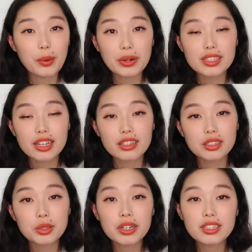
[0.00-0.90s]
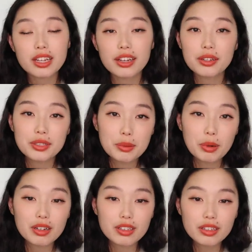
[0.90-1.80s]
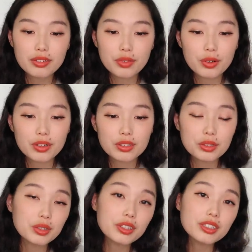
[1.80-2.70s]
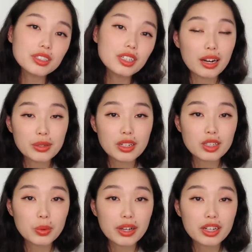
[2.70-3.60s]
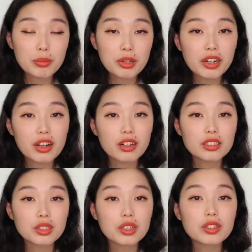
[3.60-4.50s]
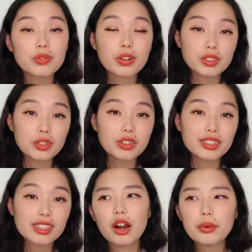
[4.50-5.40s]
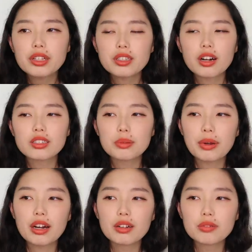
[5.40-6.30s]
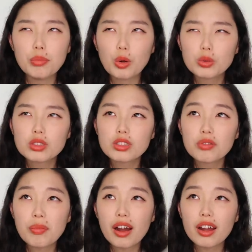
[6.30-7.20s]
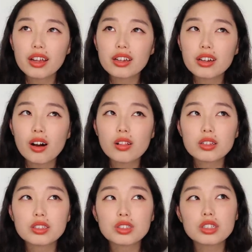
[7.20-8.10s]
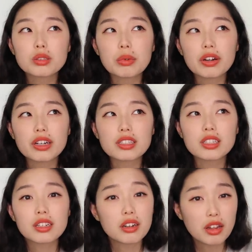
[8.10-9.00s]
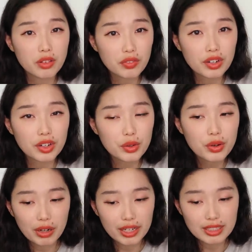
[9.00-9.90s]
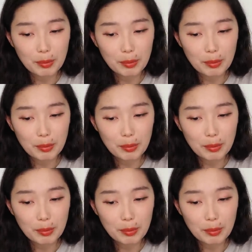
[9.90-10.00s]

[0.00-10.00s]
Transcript: I was a student at U C Berkeley for two years, and I was also a community college student for two years. I already talked about most of my college experience in another video, but